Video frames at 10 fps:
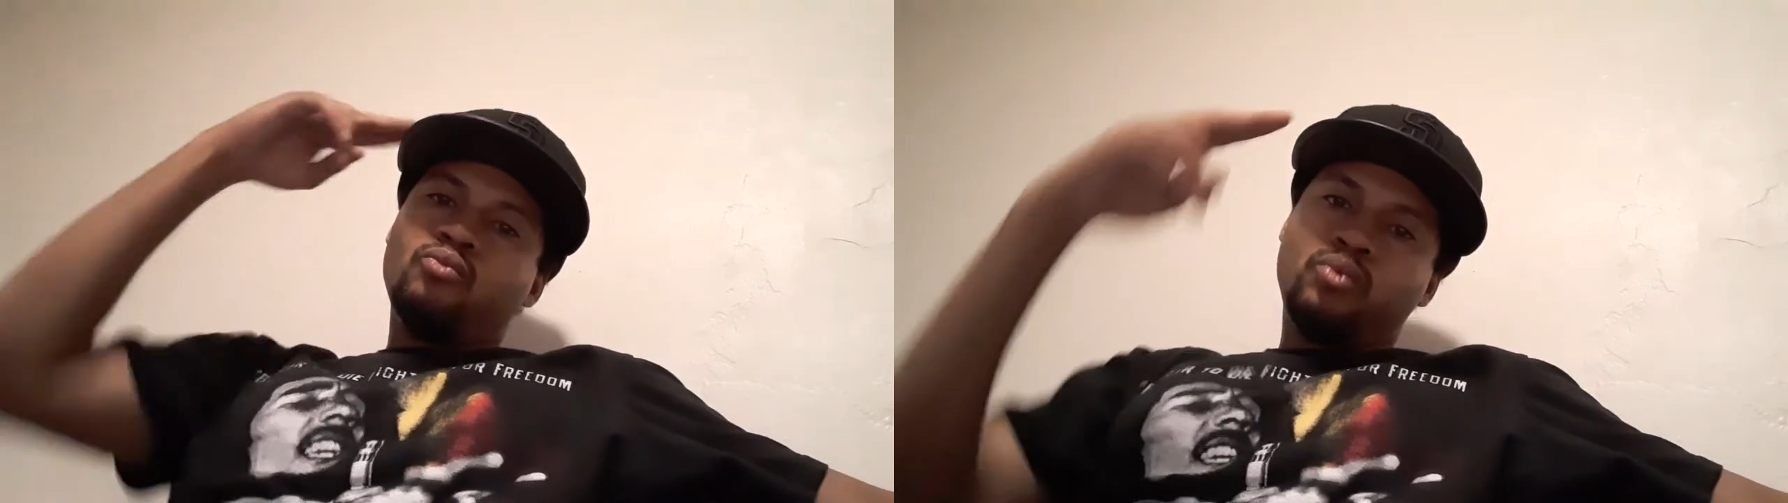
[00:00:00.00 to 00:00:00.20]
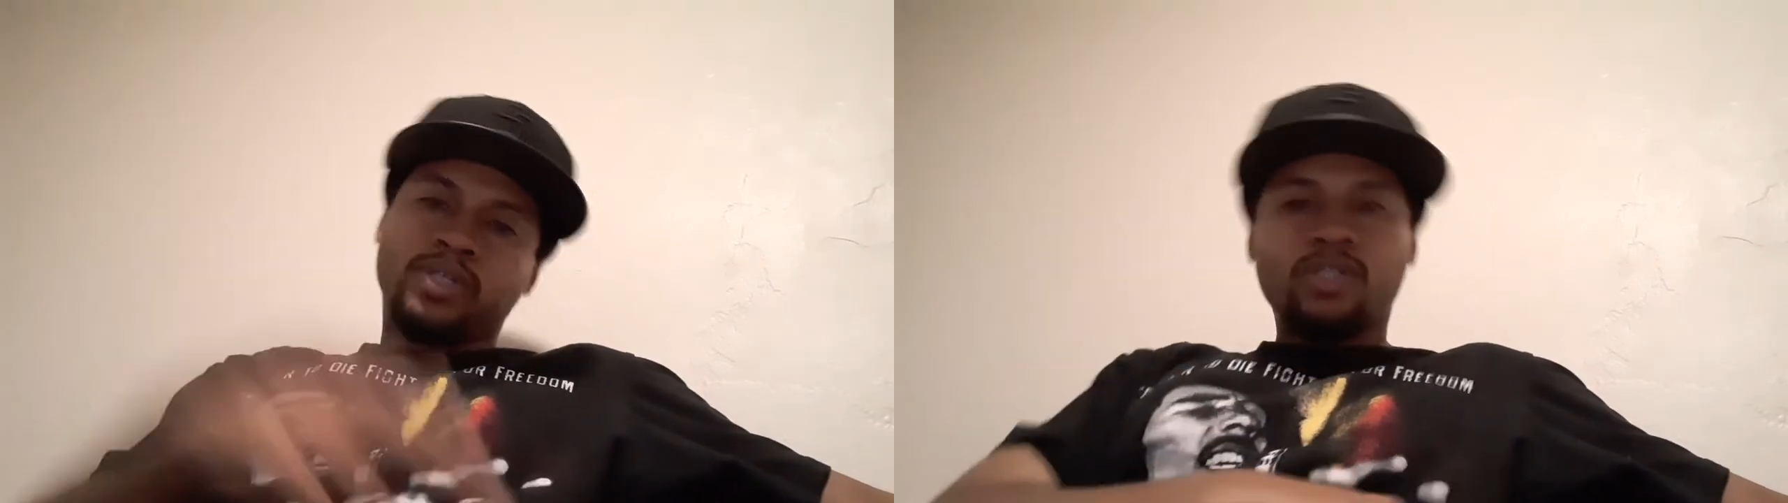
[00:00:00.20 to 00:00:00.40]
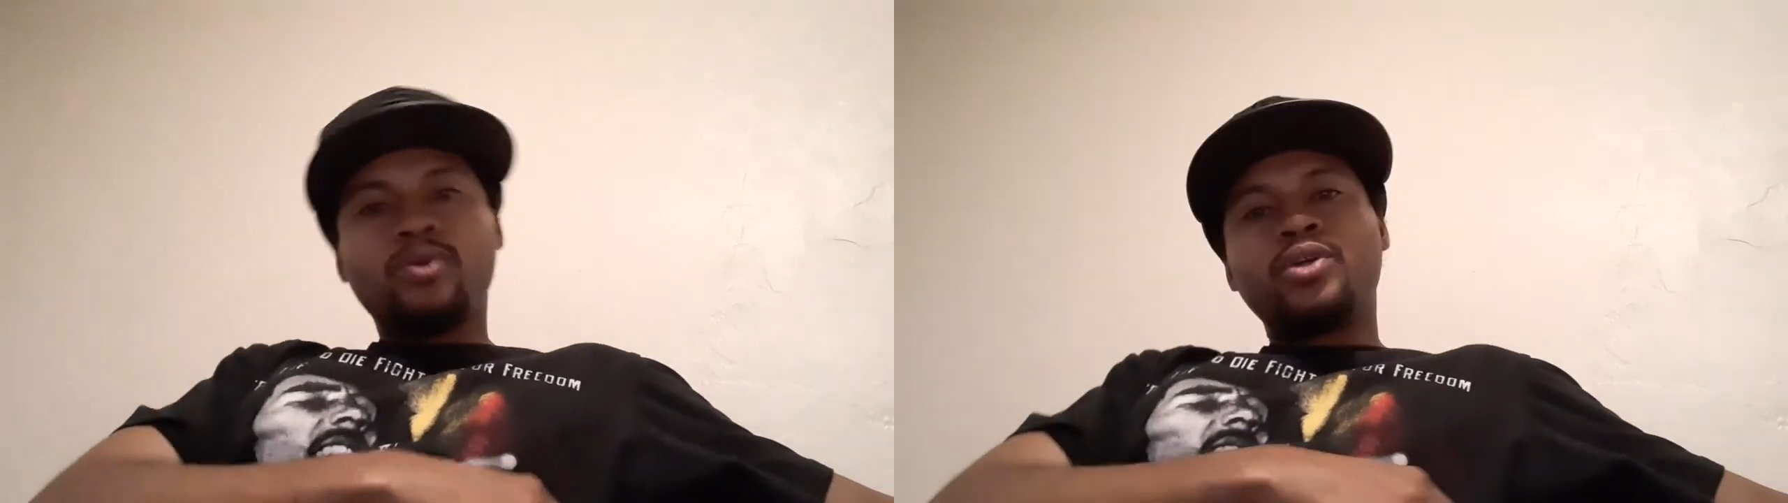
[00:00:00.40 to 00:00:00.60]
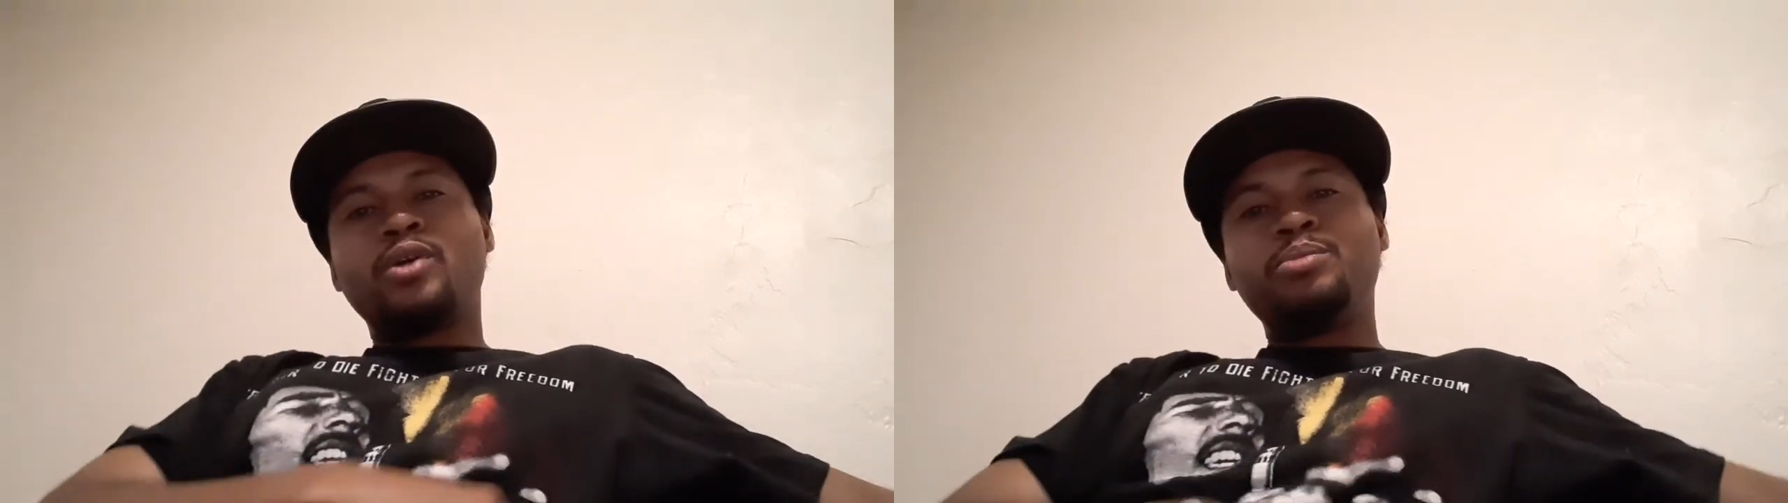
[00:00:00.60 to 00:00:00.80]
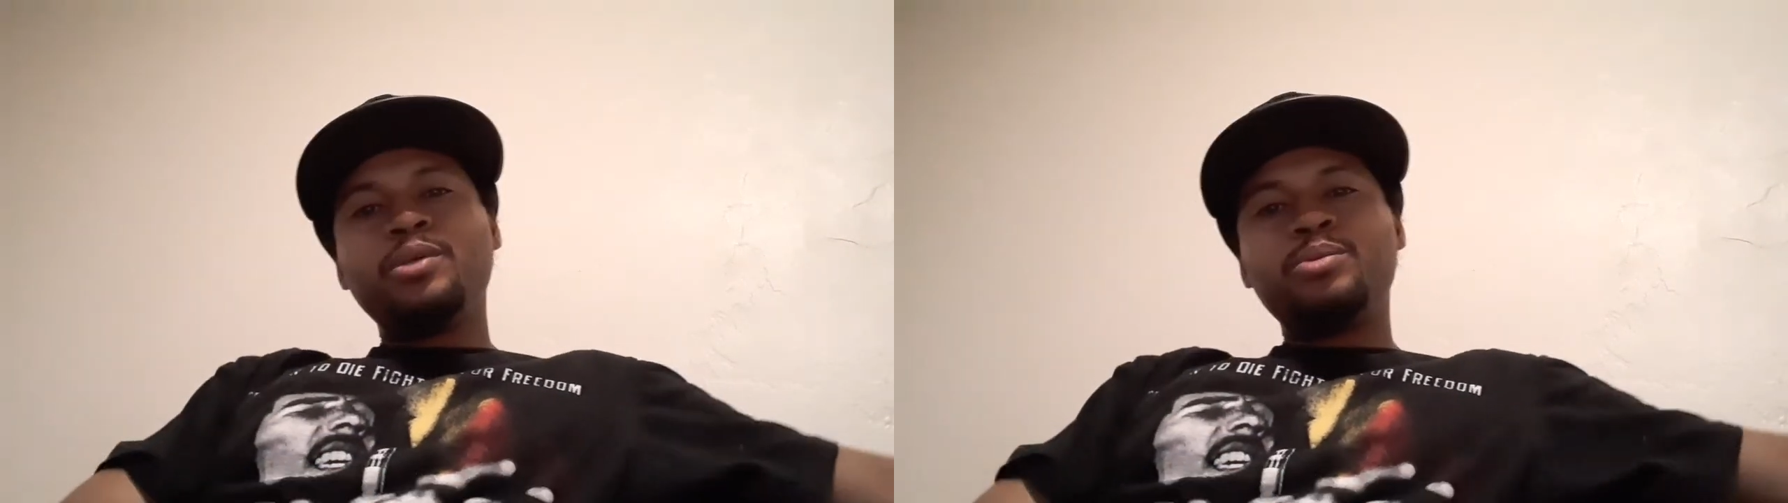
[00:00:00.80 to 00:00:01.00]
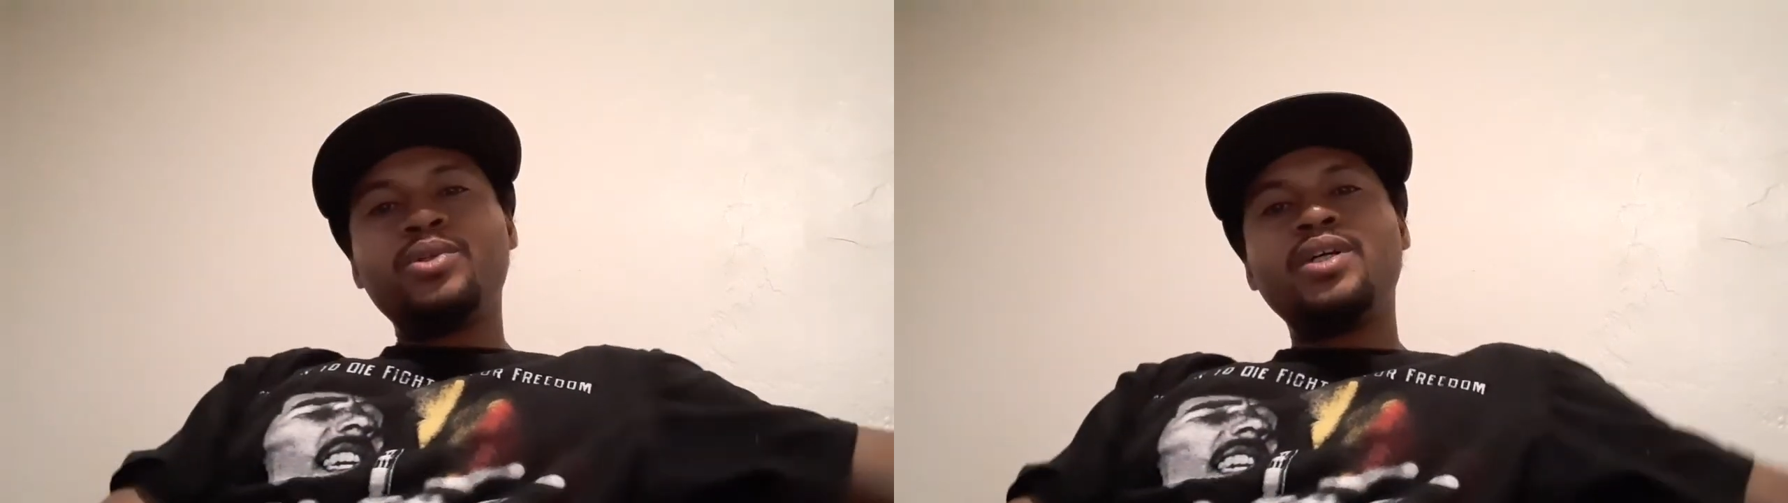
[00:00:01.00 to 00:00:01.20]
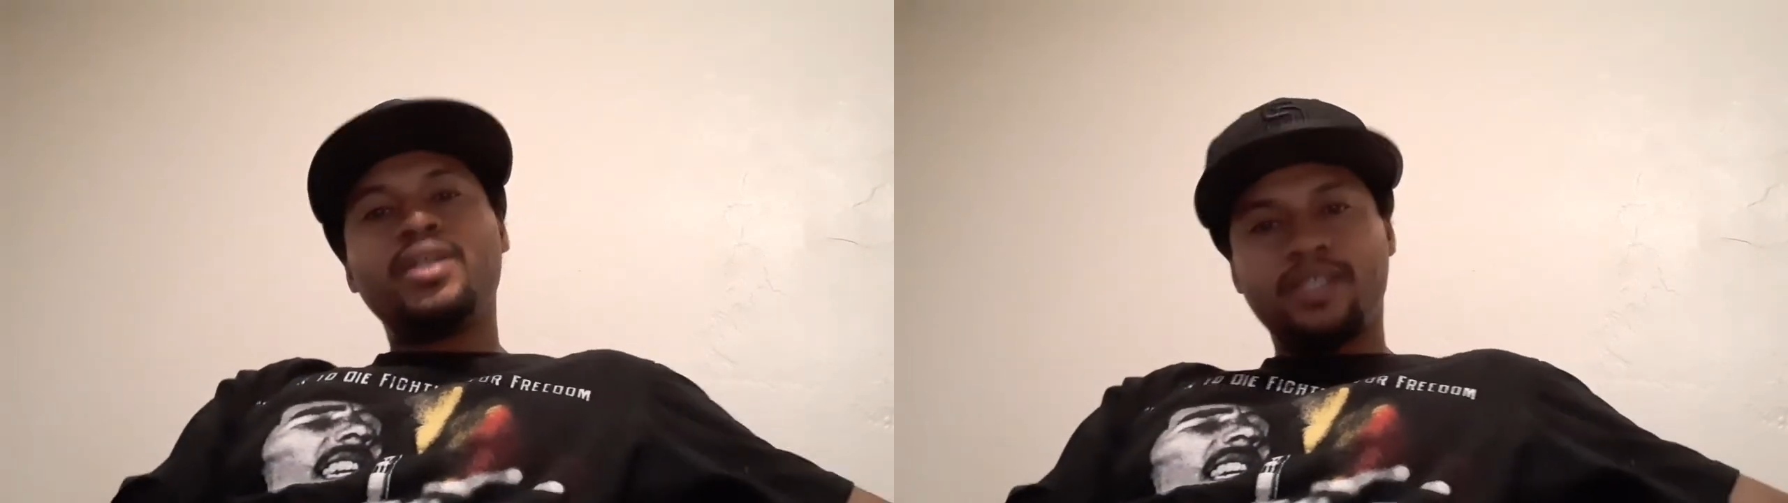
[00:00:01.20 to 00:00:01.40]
What's going on, people?